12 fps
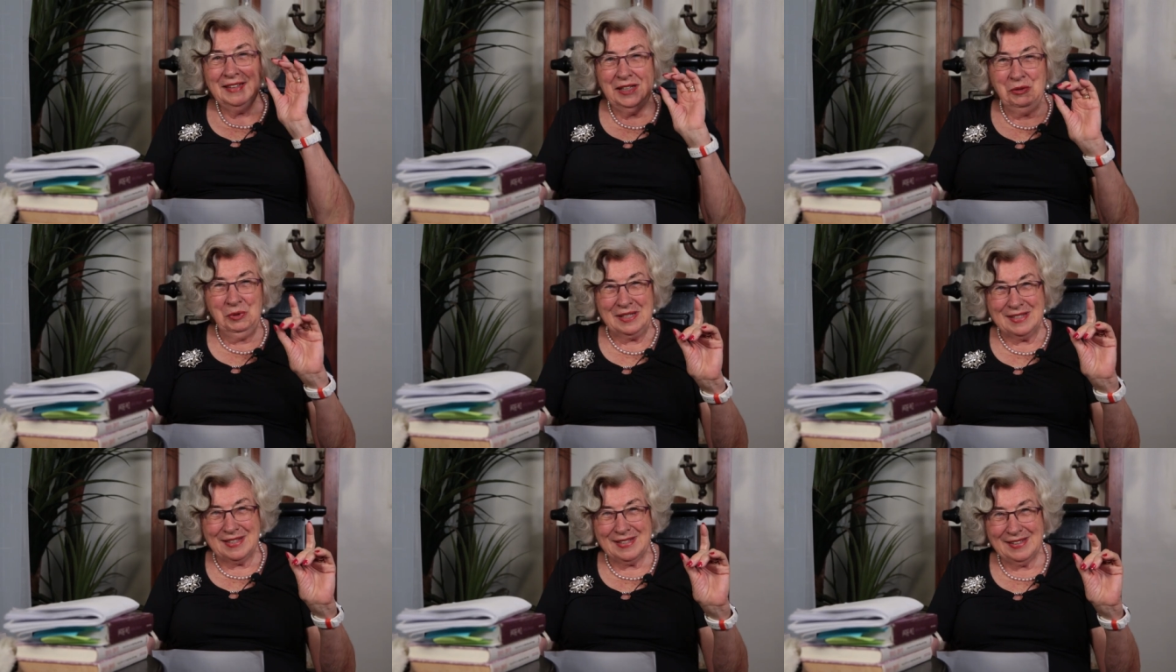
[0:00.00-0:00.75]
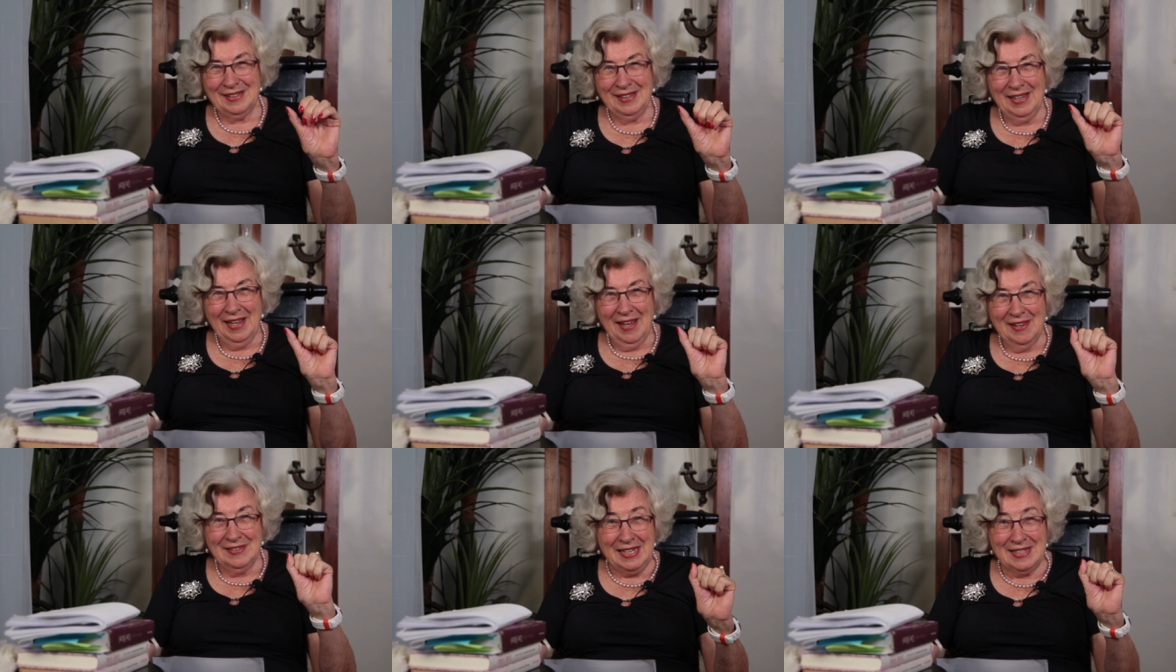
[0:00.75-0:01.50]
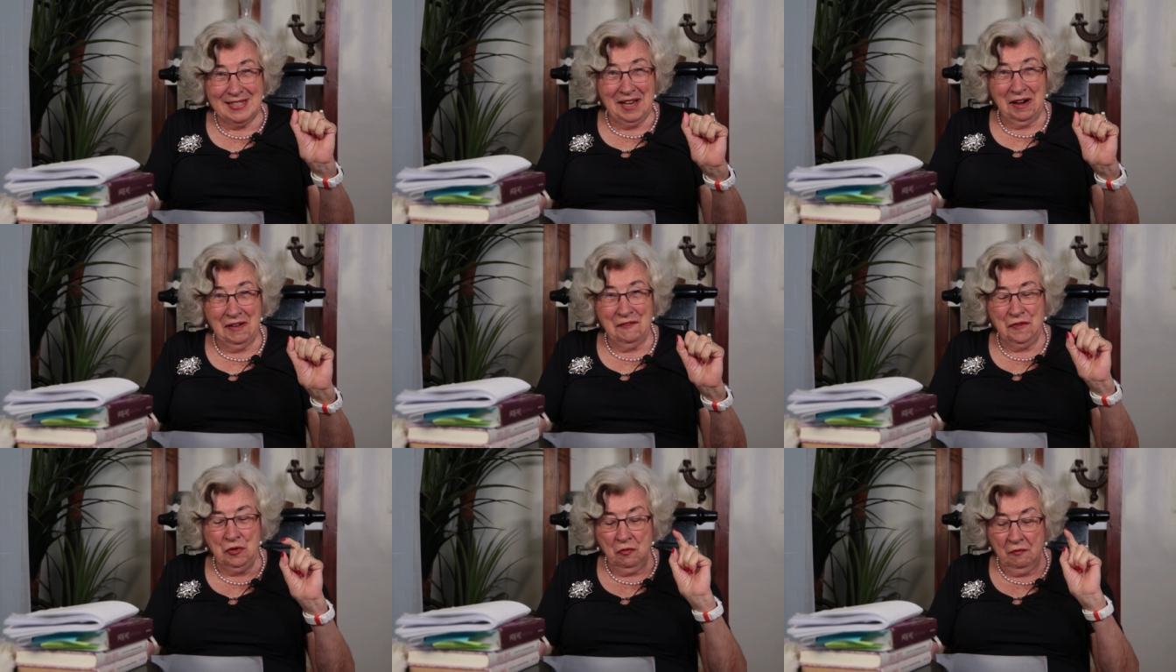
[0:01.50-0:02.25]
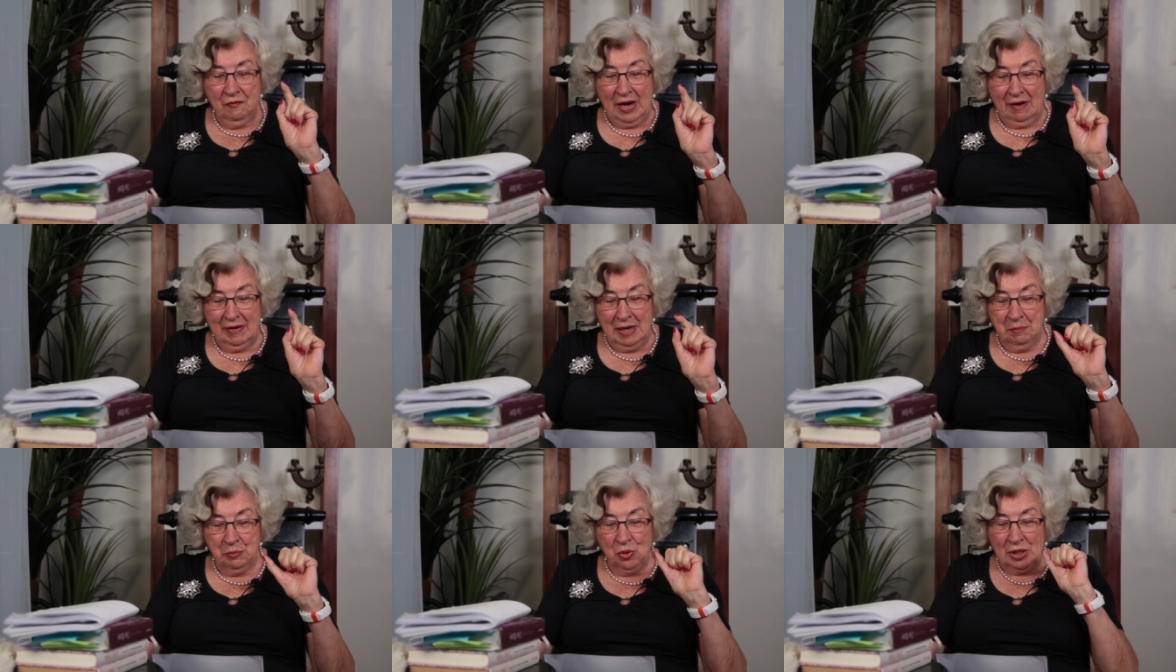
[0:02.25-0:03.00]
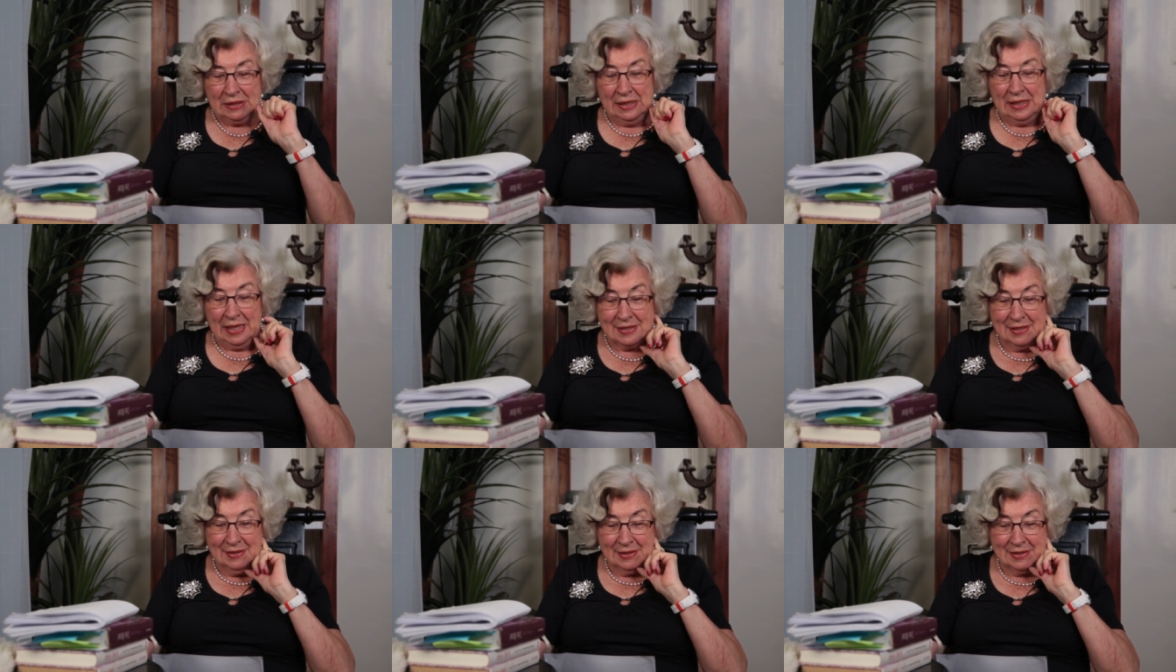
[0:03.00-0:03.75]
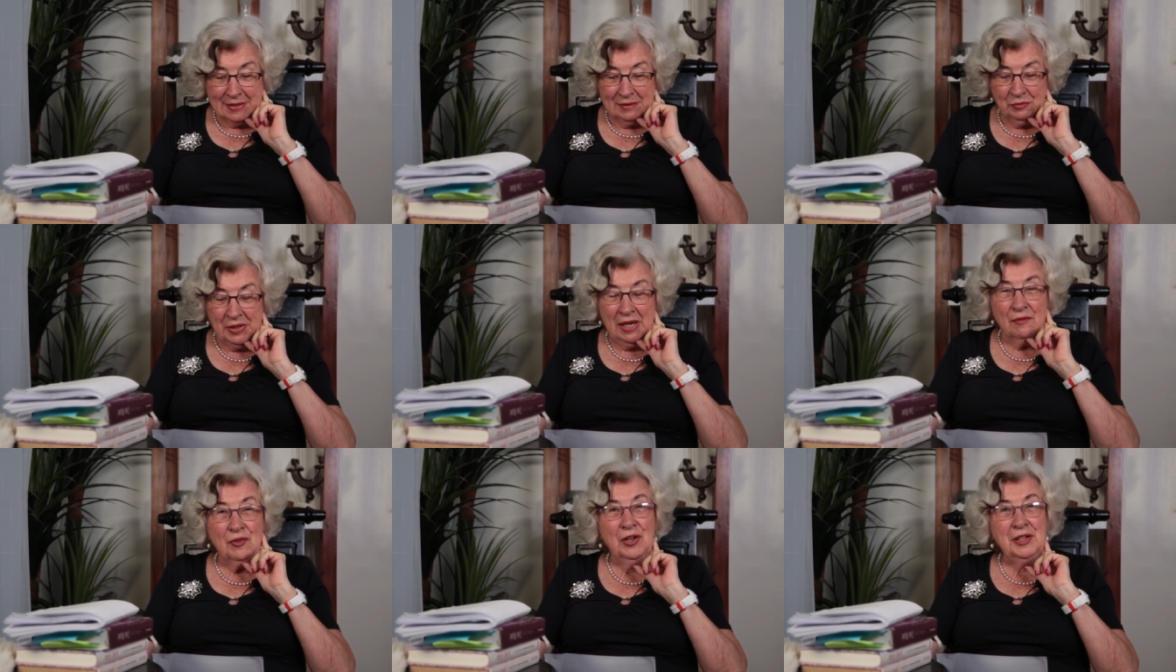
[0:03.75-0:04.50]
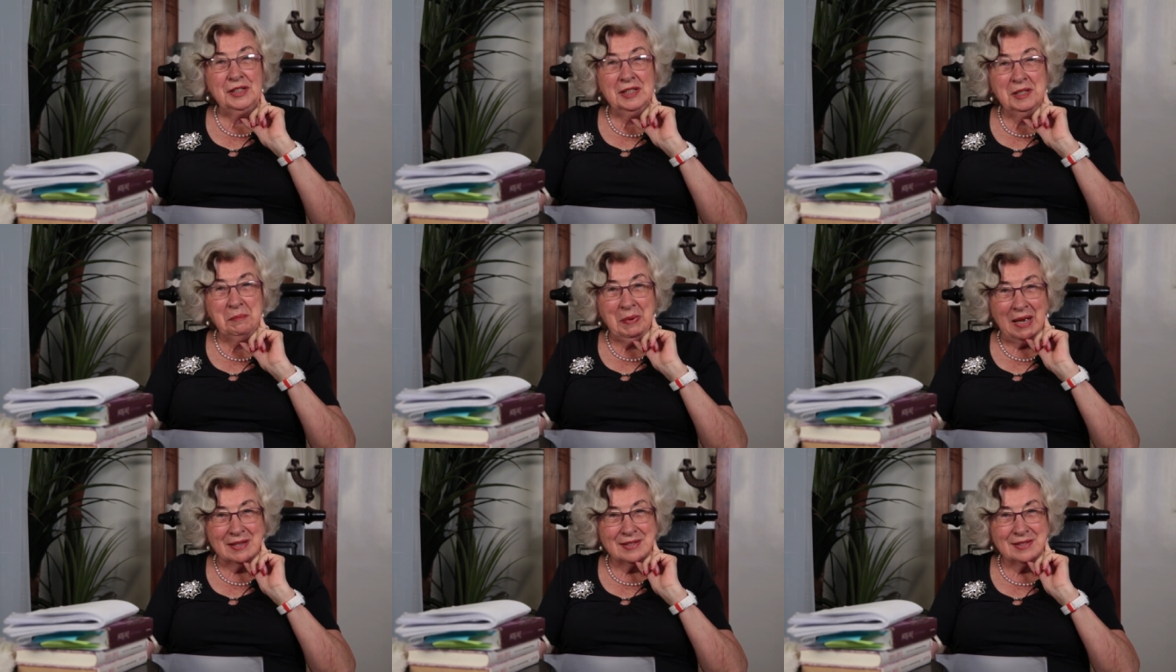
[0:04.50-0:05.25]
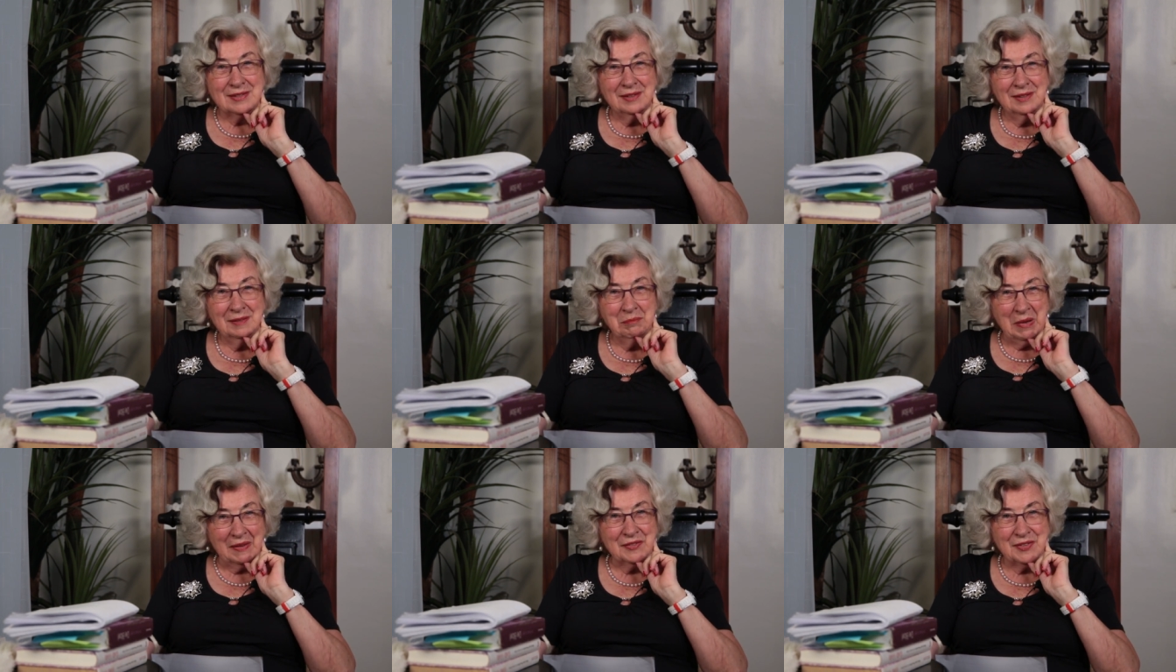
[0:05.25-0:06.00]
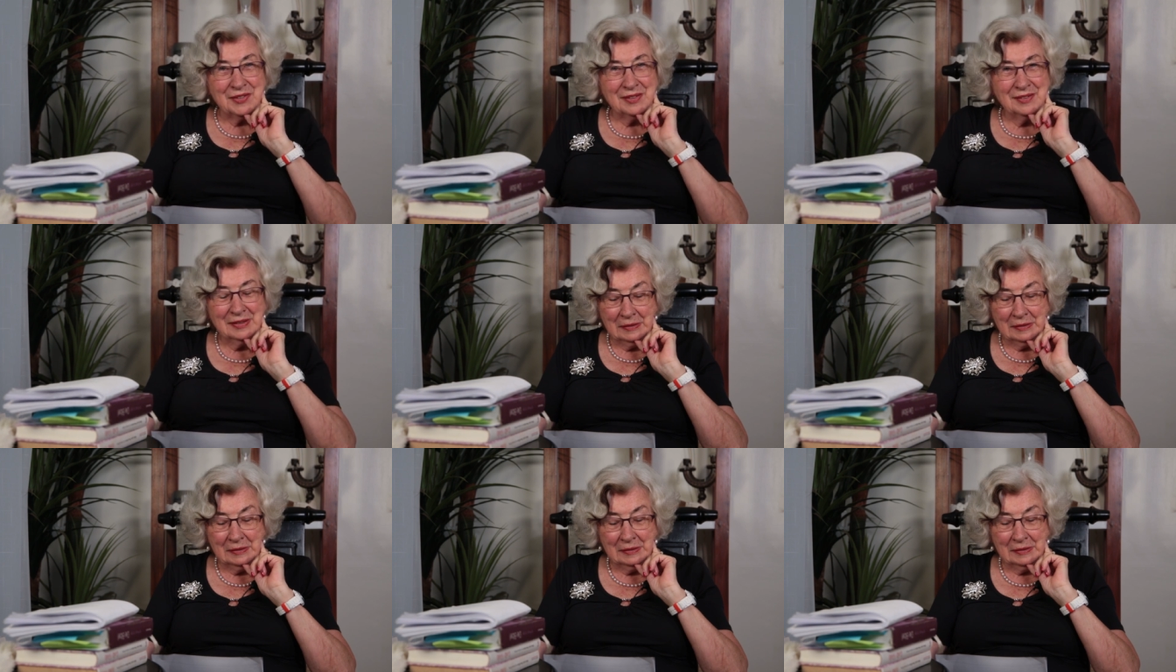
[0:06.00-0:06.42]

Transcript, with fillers: Dear ones, these are a few very important lessons we have learned in the past months.